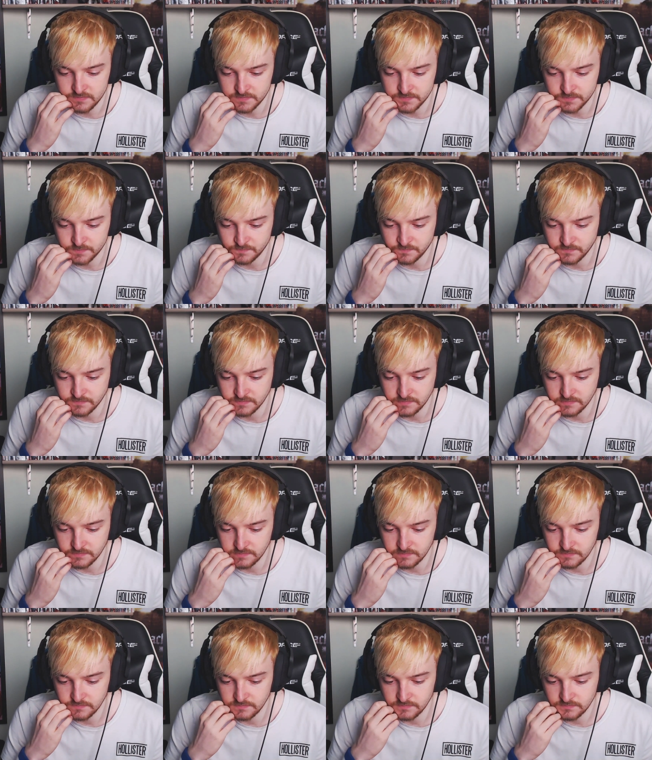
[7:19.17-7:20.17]

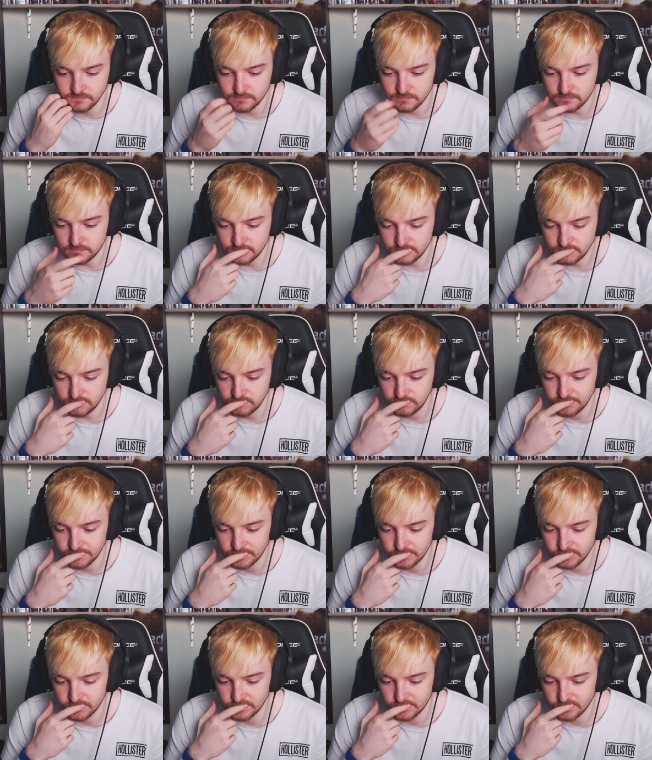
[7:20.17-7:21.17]

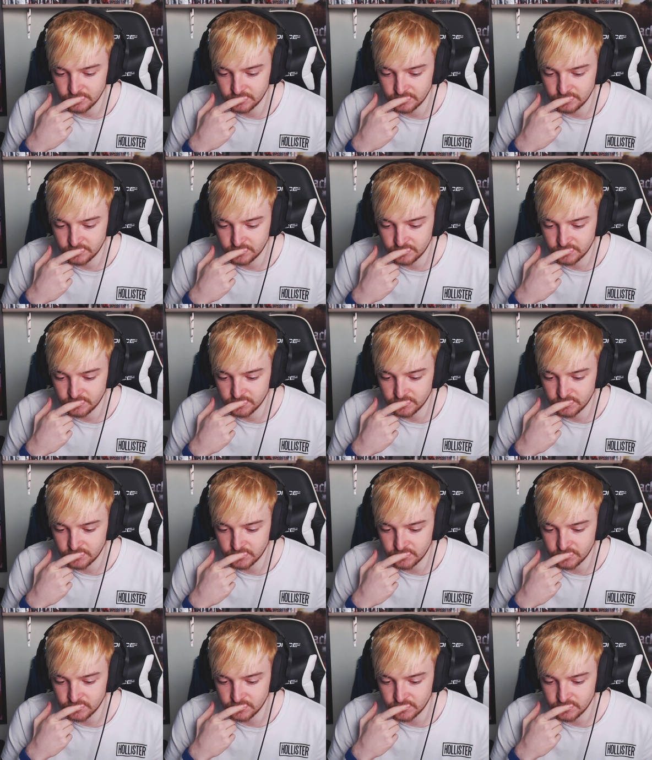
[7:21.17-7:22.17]

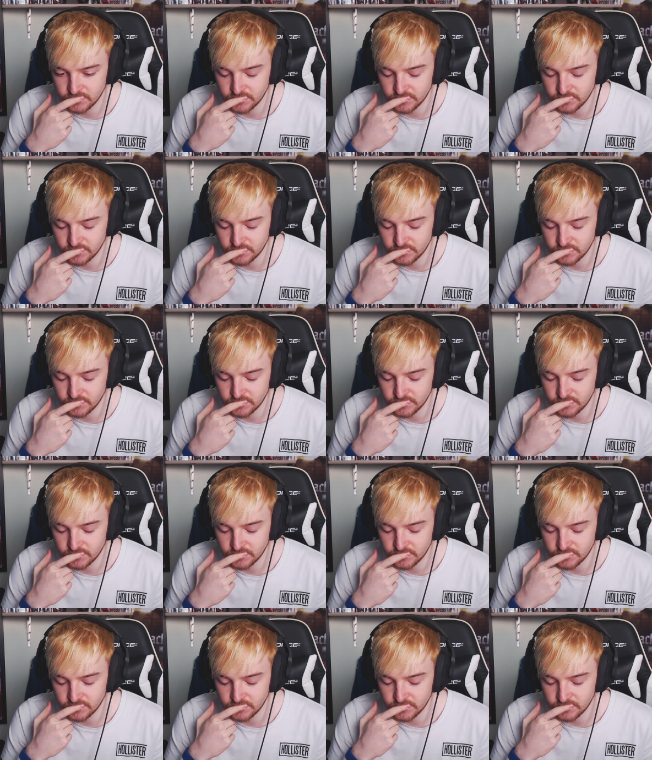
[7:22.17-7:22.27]
No one is speaking in this clip.